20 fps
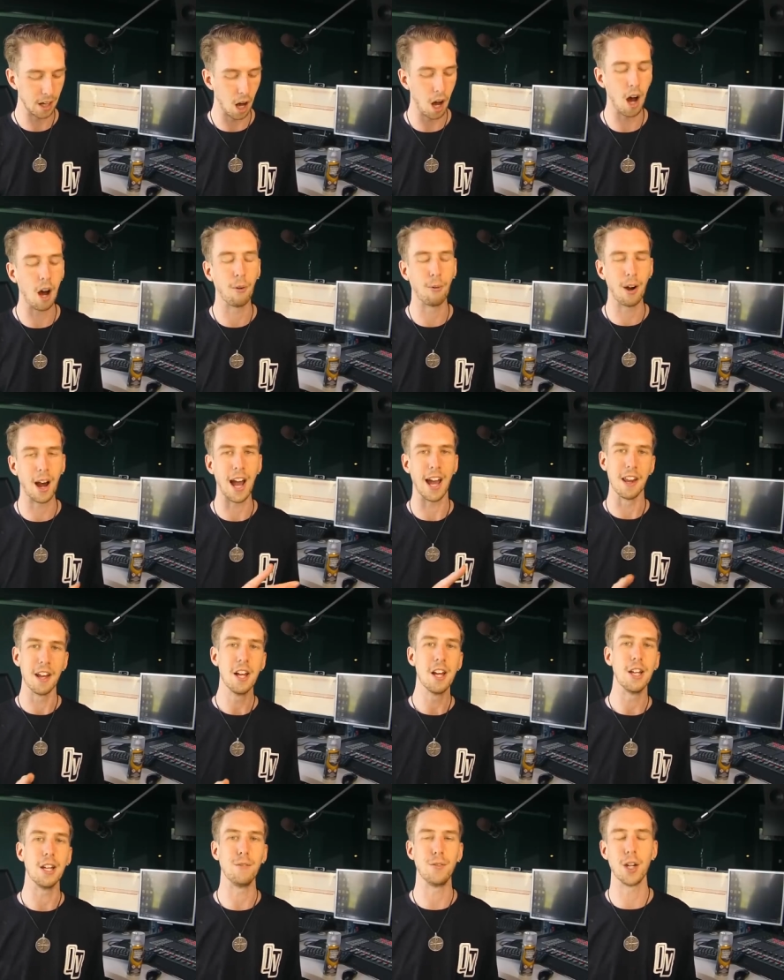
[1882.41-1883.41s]
Oh right,
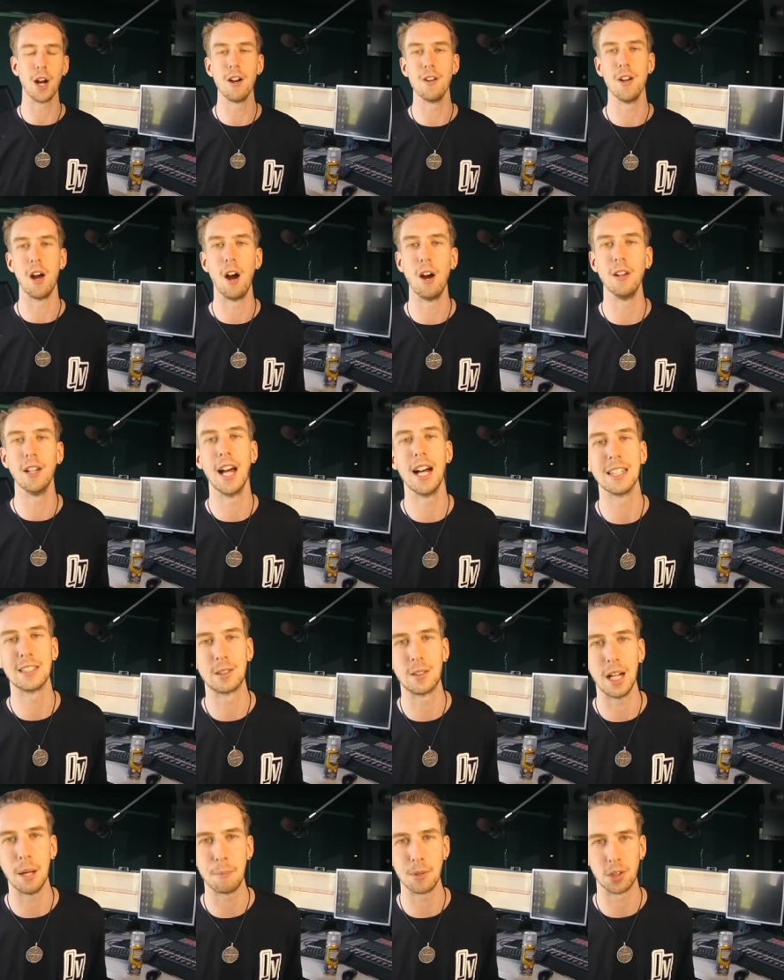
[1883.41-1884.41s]
if you don't know,
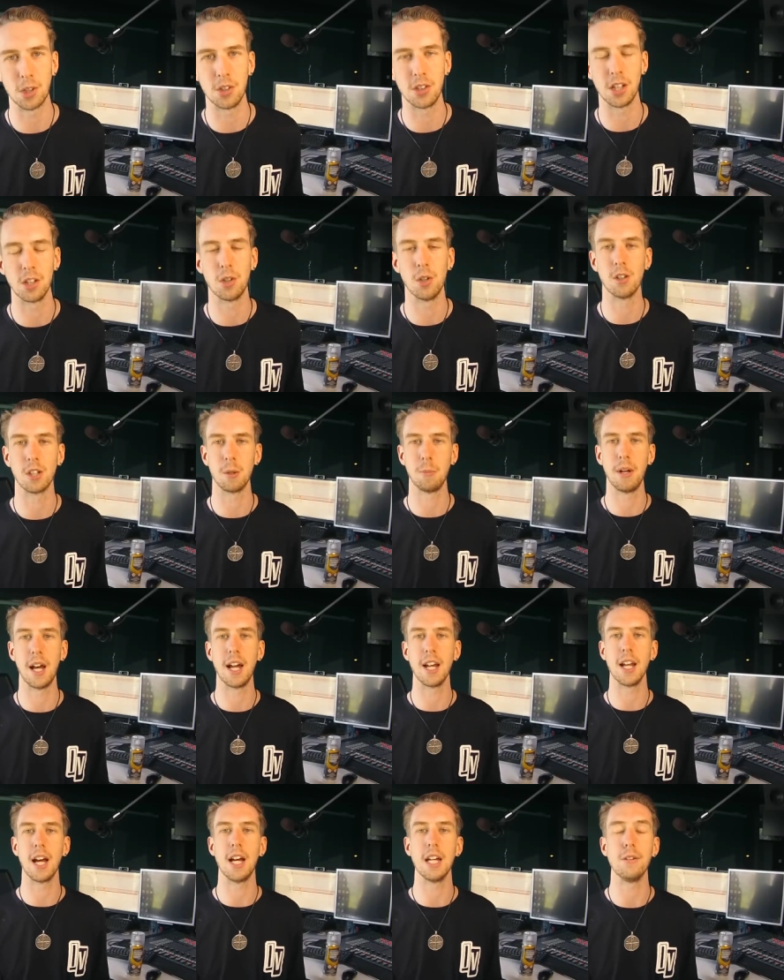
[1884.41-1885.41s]
last episodes I talked
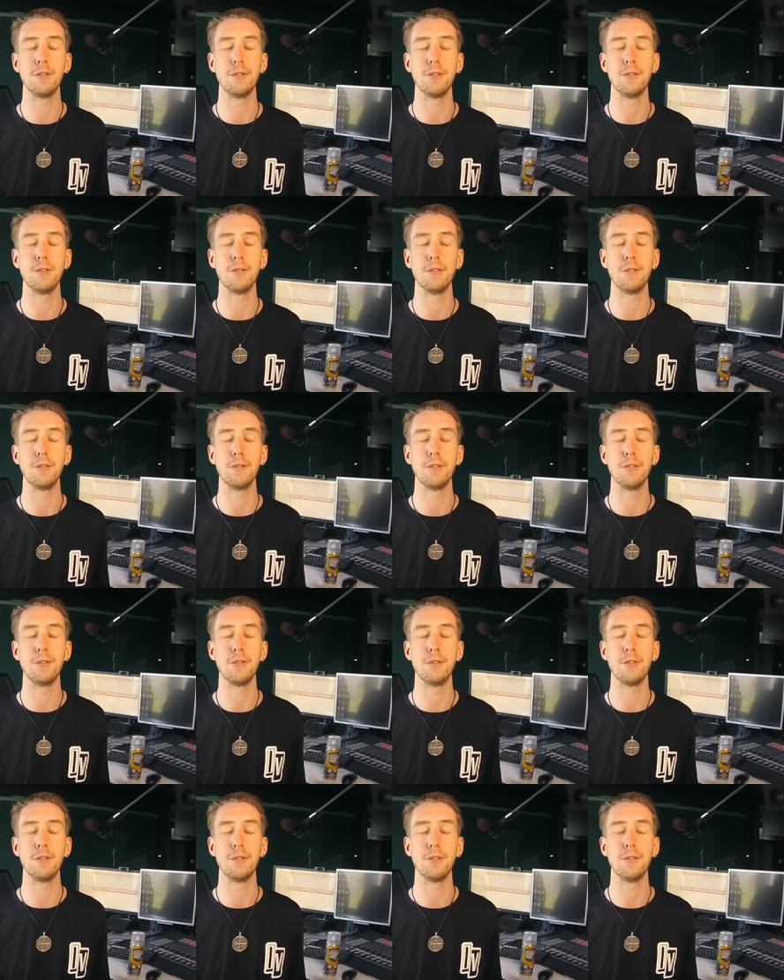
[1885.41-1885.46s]
about uh,